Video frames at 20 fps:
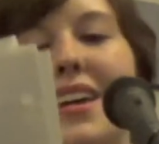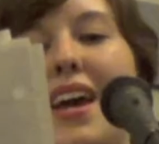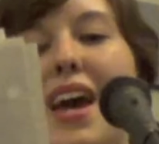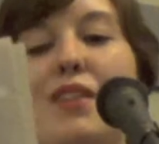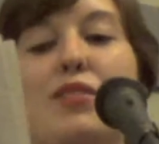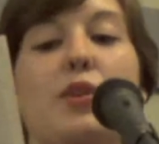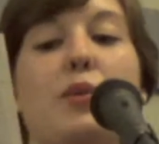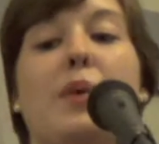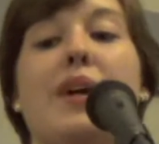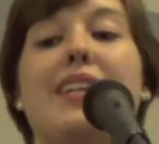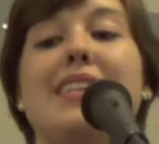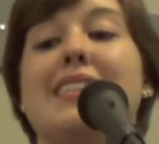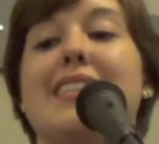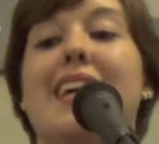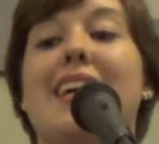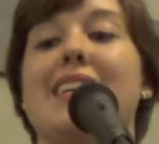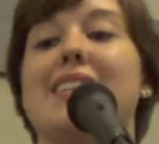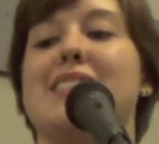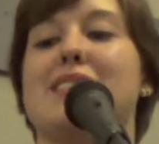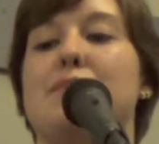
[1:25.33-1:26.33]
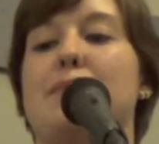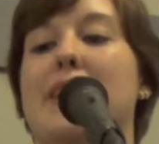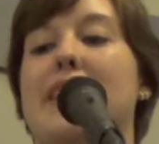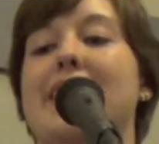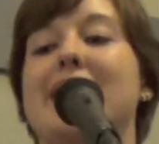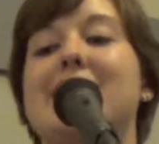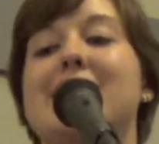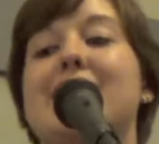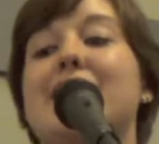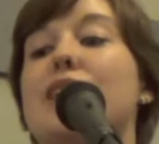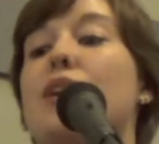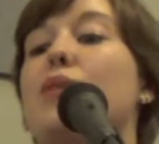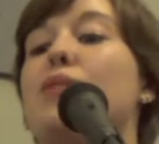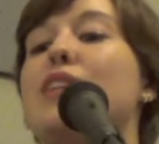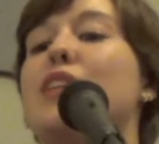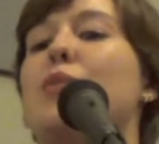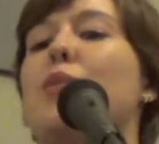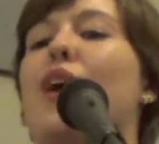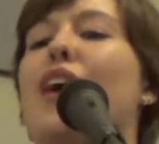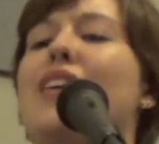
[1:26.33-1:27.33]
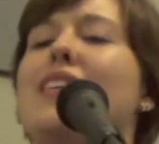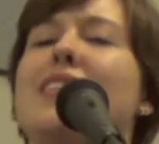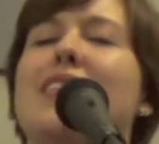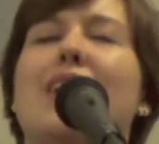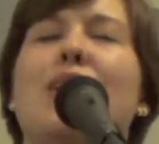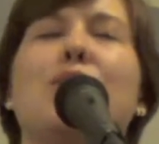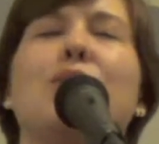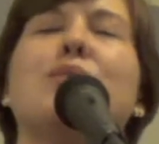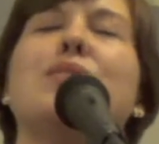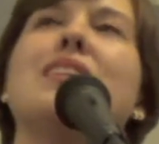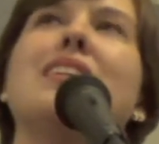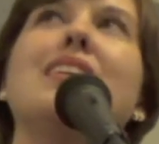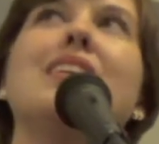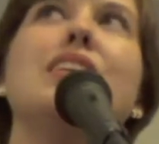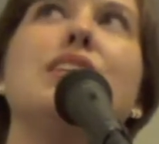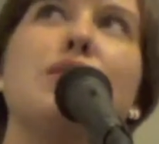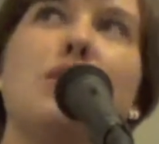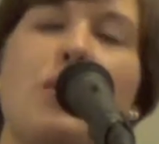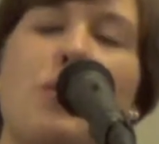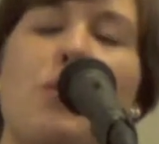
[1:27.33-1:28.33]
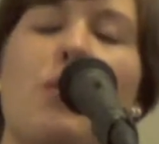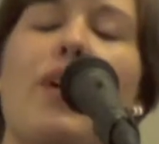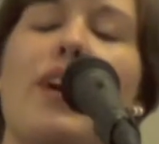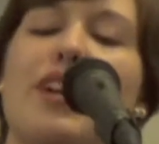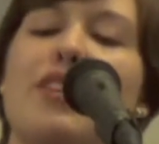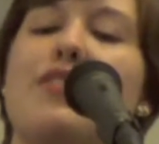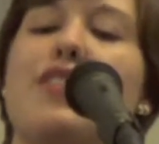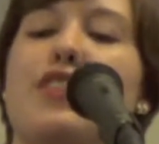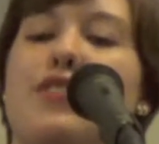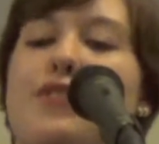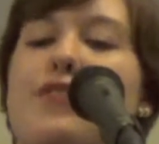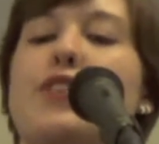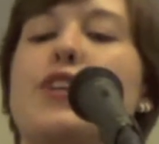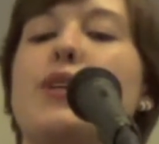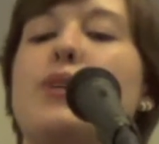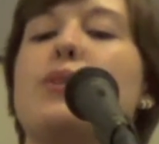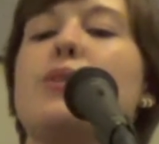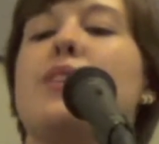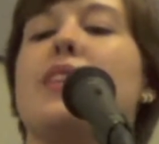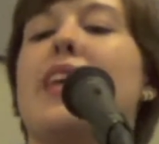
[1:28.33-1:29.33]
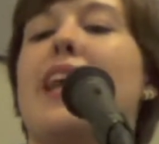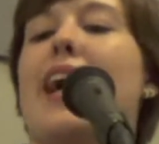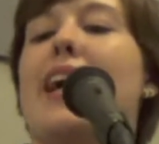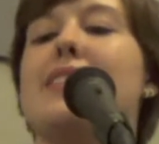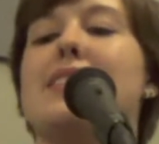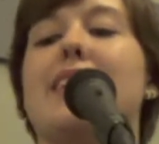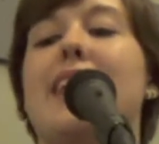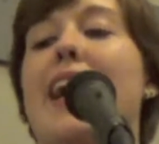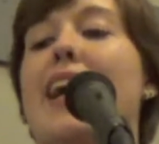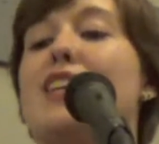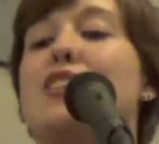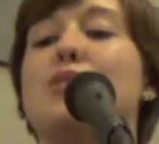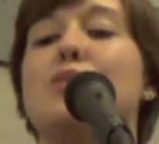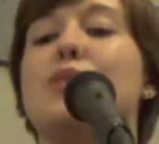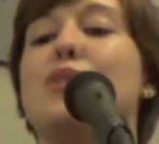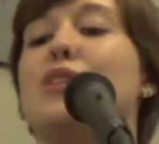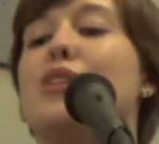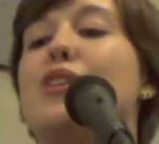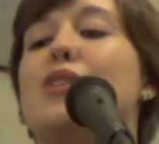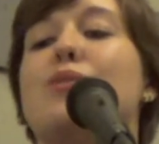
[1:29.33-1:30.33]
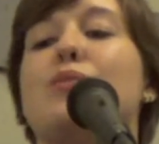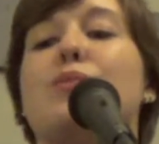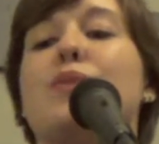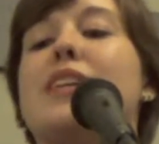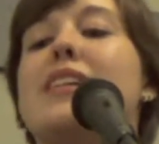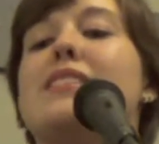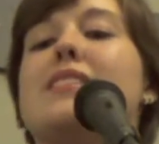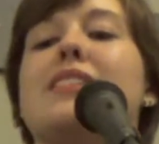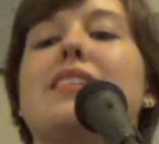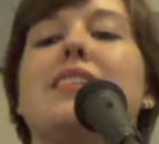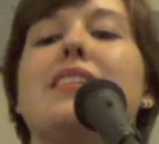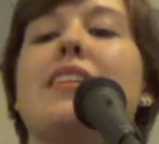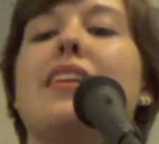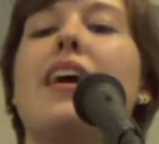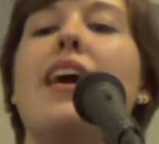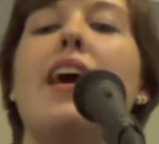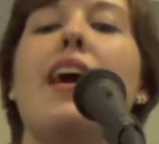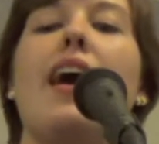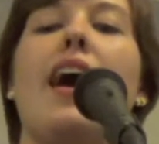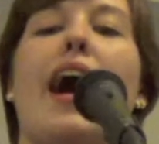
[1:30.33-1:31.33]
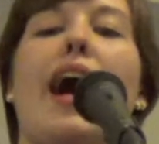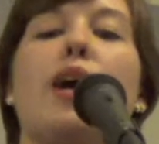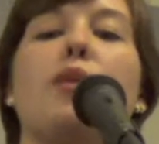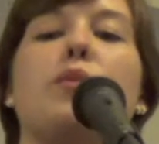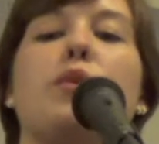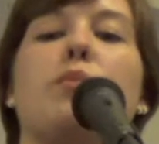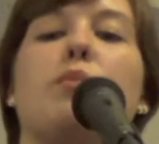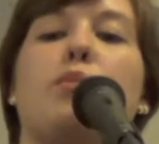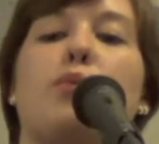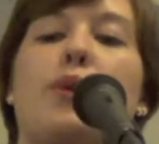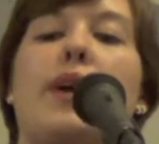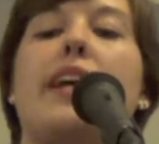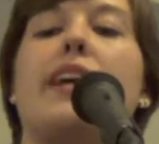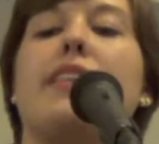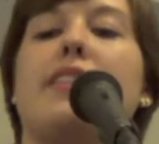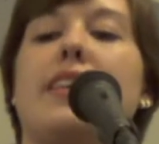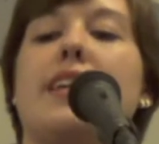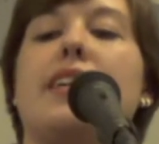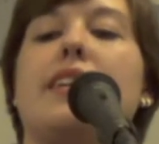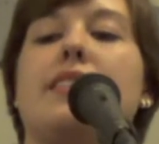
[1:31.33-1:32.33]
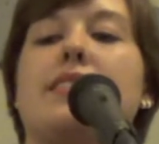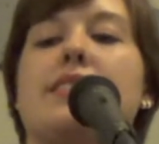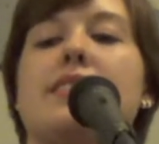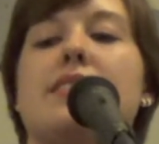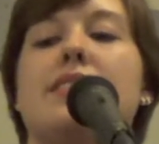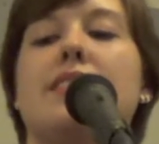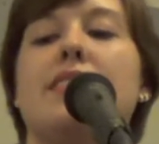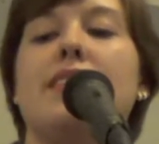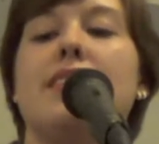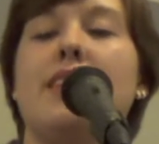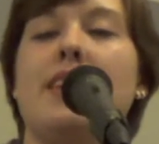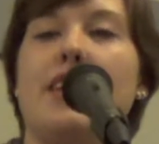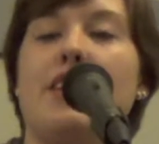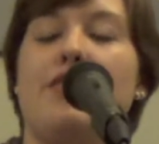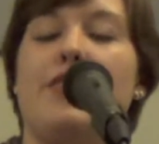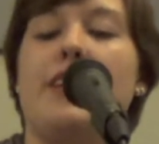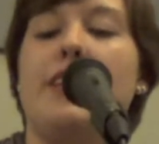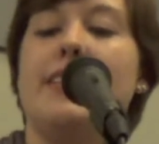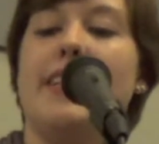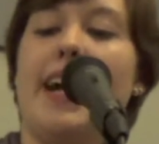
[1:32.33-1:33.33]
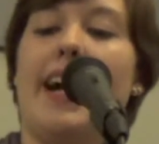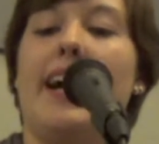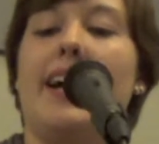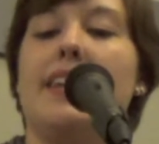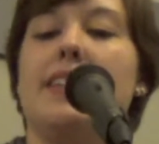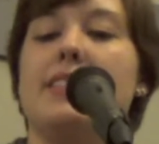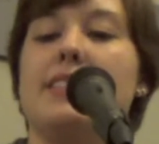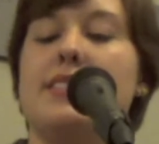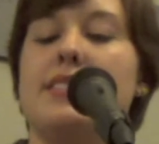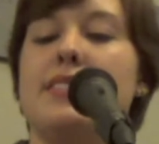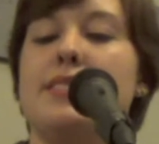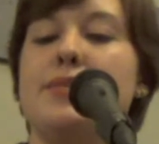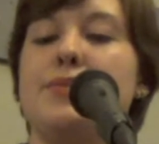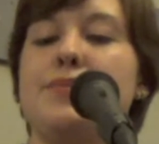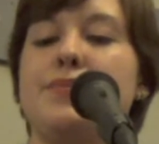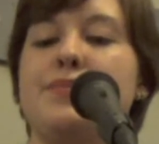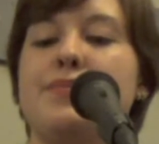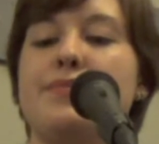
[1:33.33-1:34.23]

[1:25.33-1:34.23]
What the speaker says: Everyone does, but he's the only one, no, one of the few that has an actual good reason. I will break things if he dies.